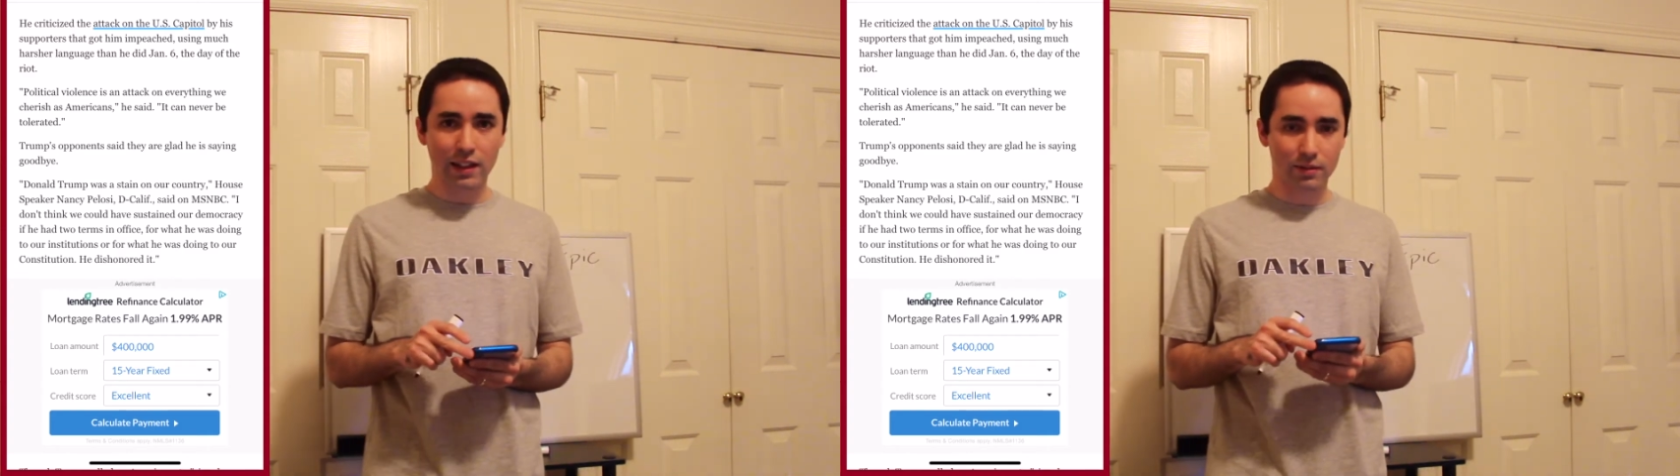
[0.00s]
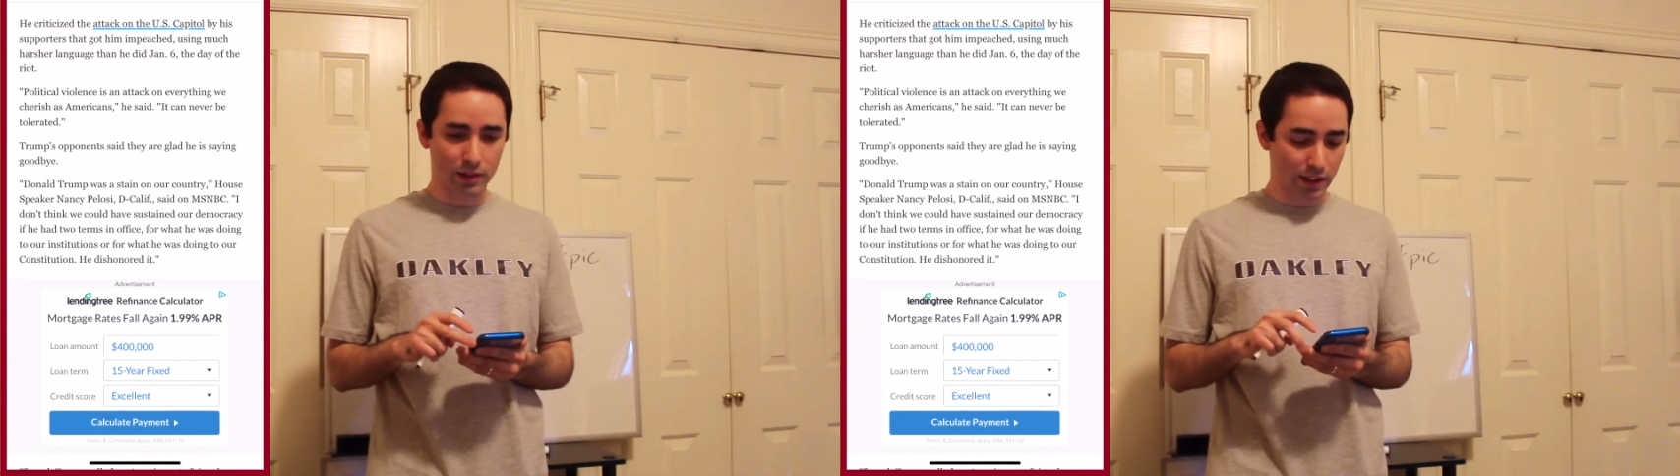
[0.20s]

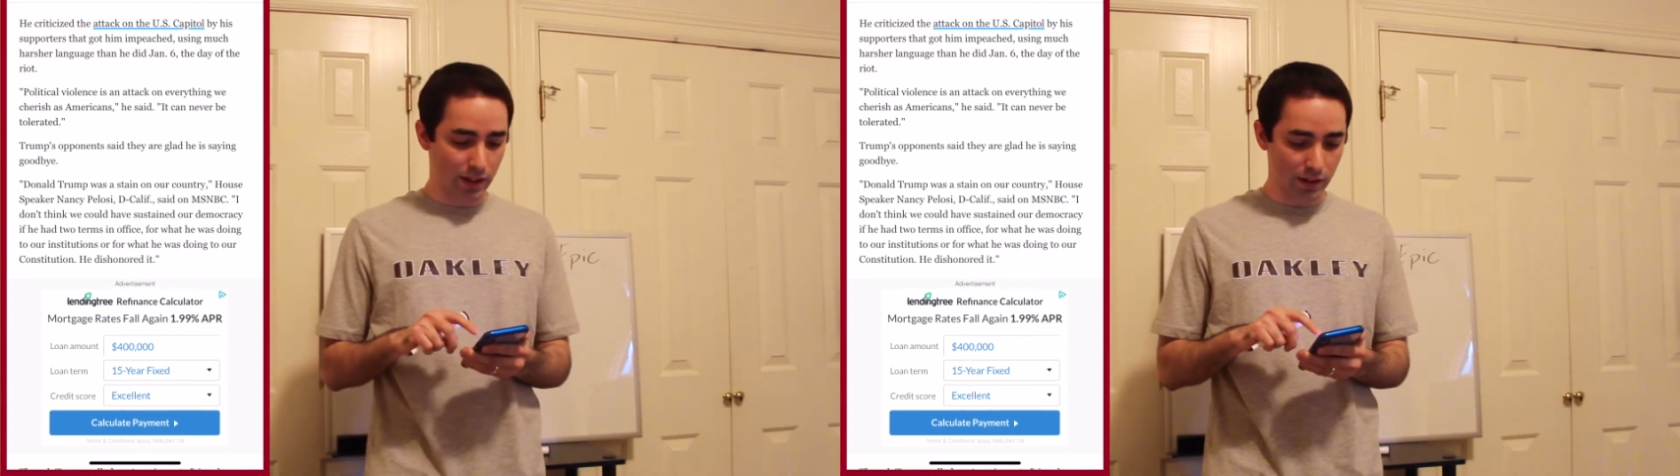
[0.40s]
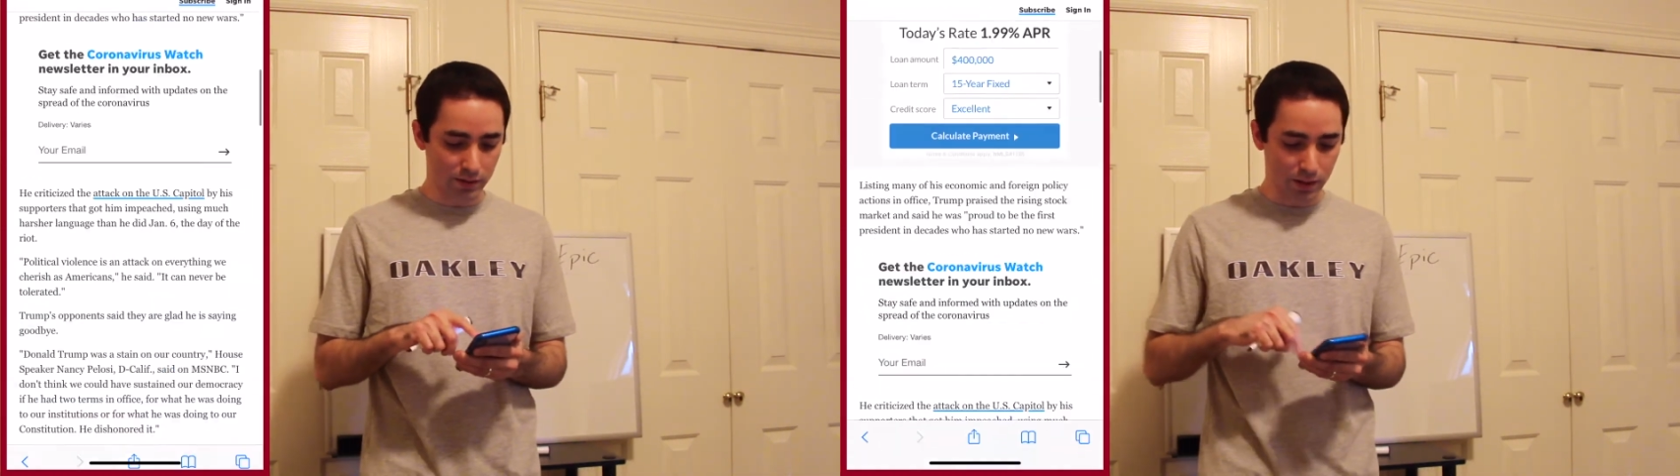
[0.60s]
I've read
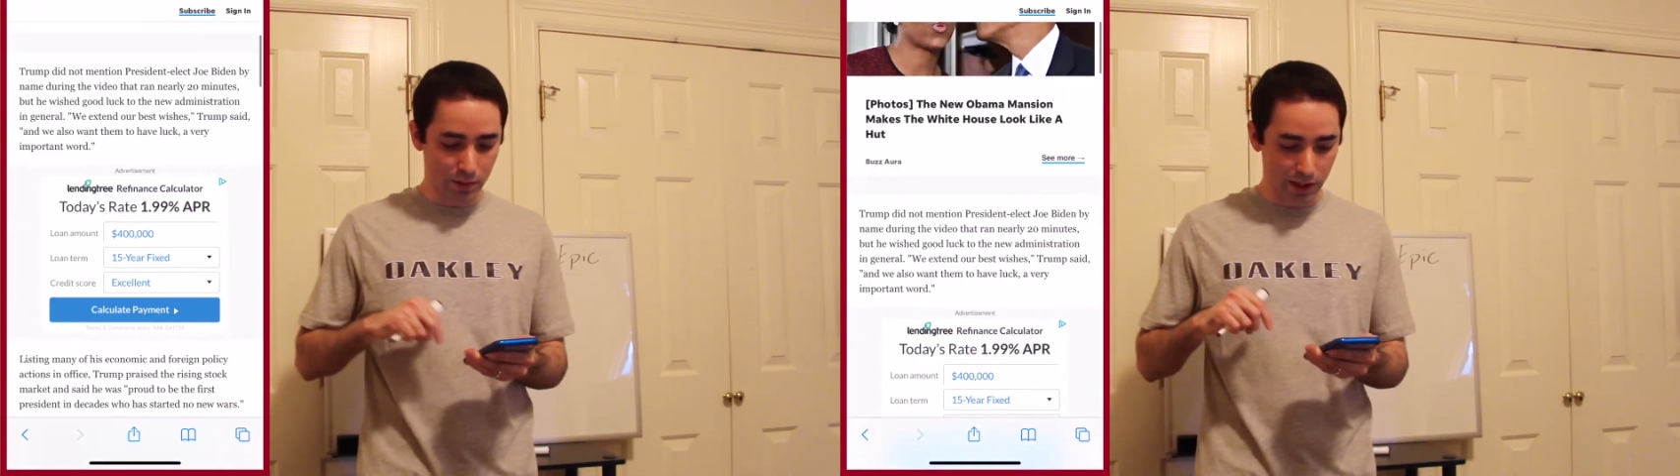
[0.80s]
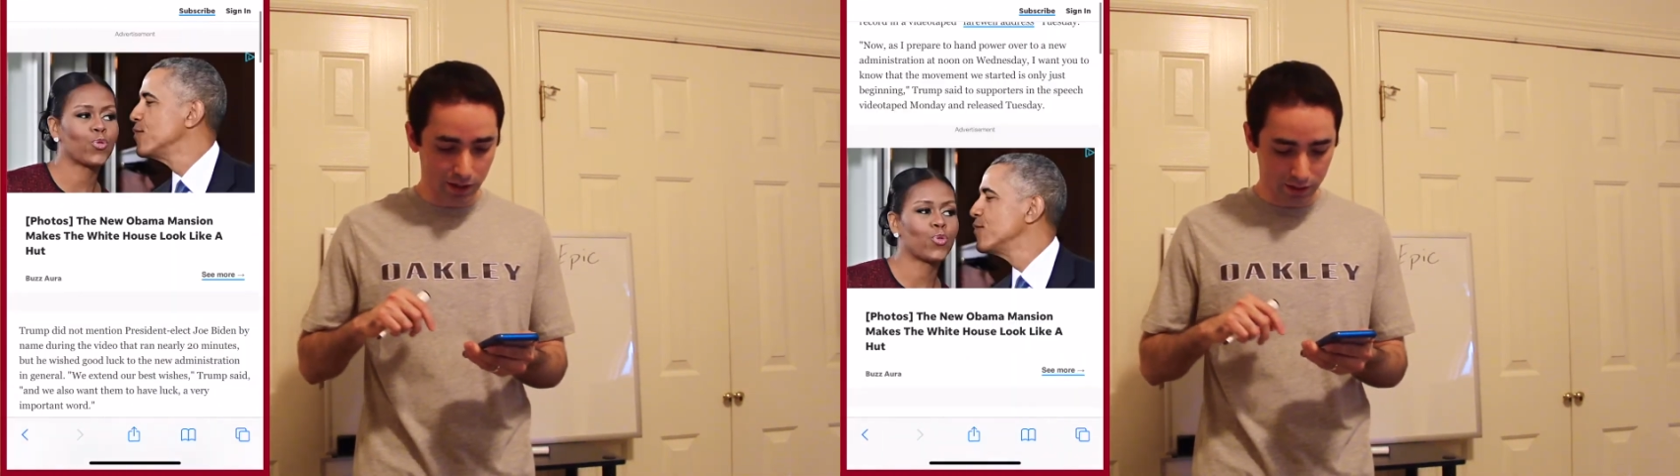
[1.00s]
enough from
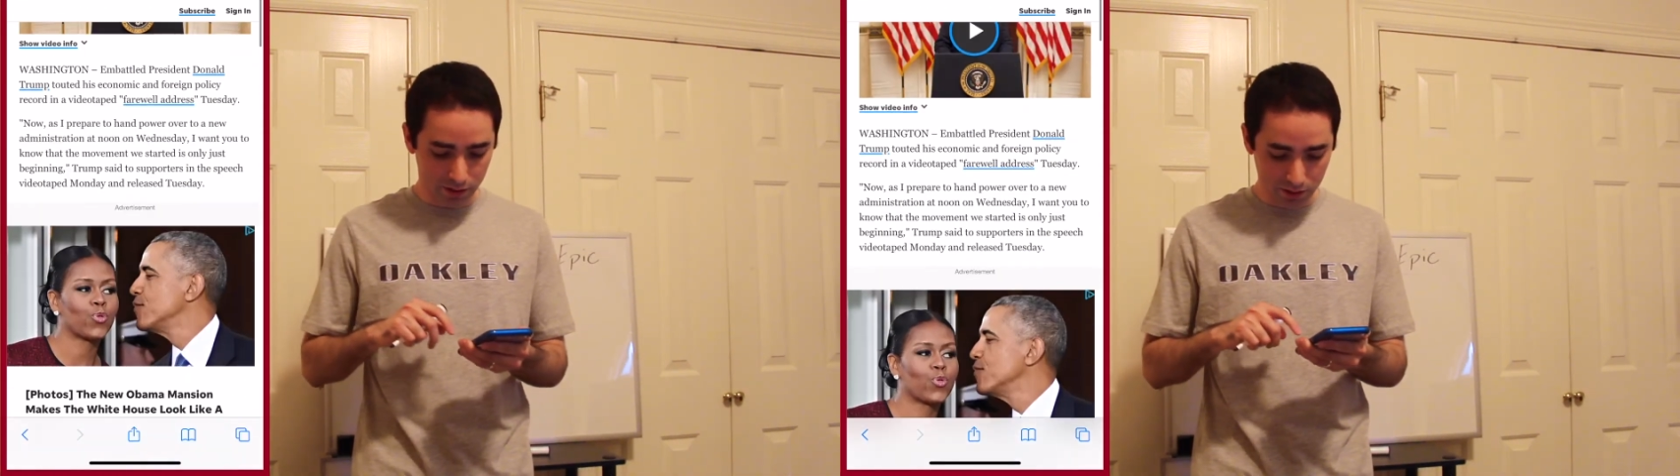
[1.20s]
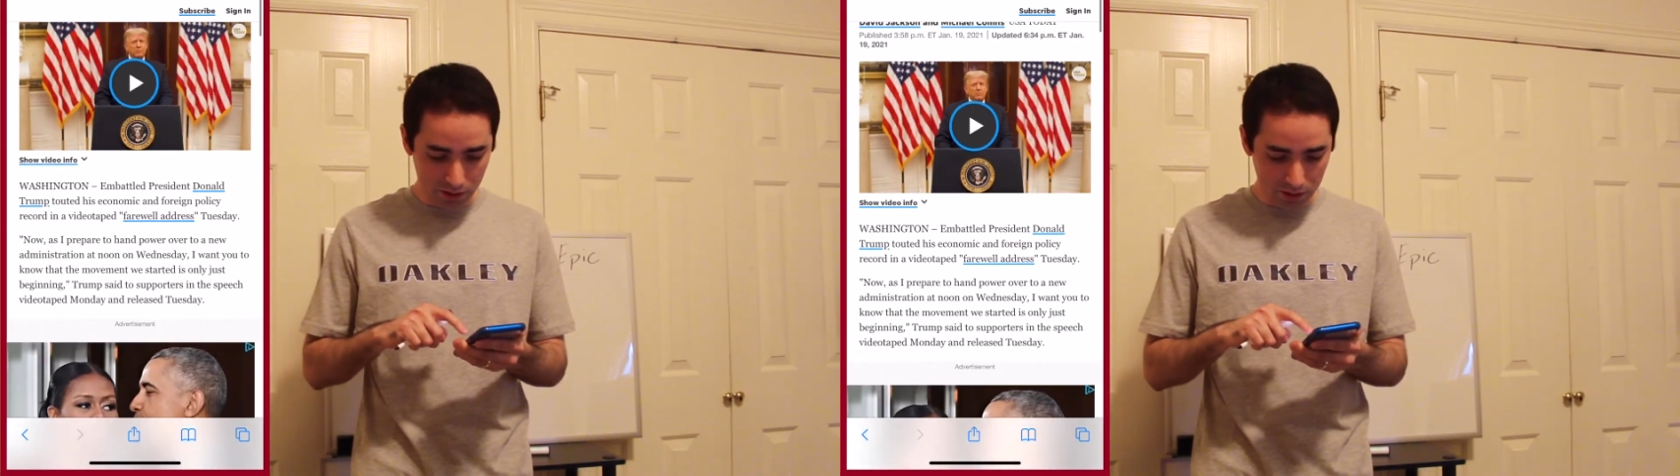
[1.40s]
here.
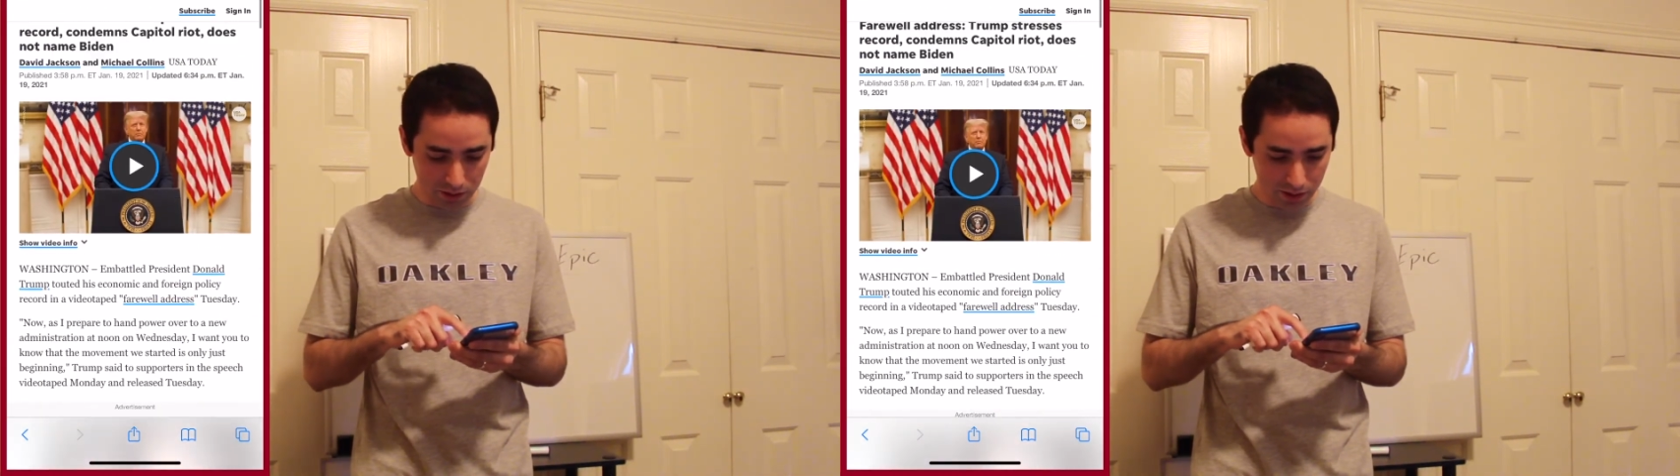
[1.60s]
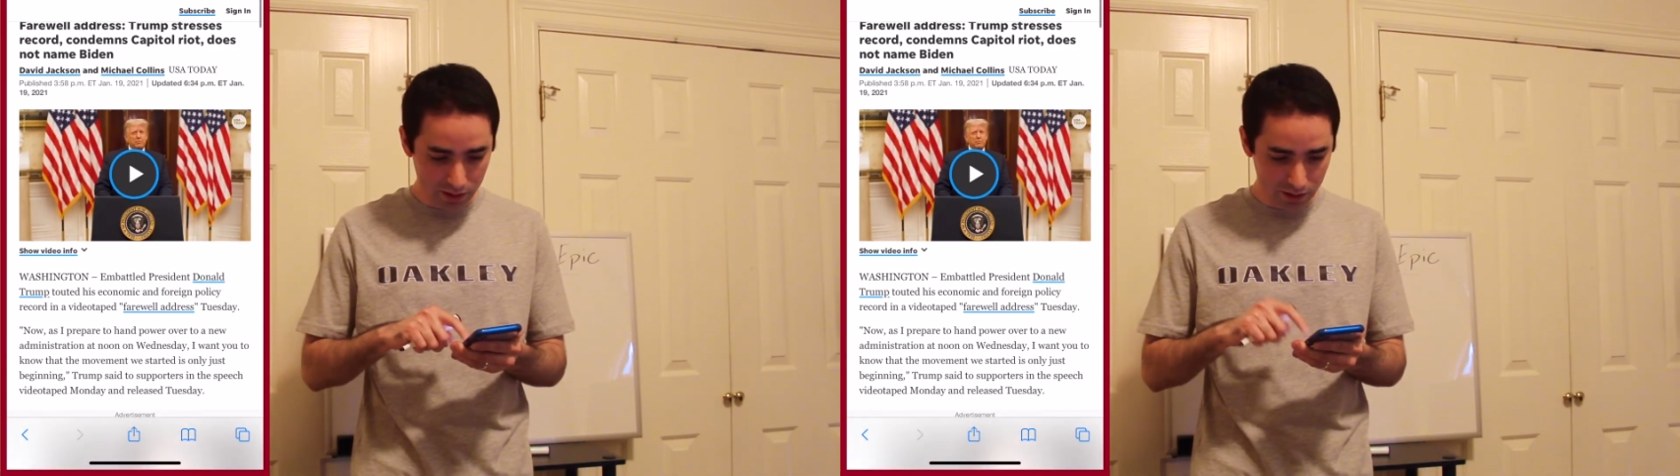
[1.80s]
So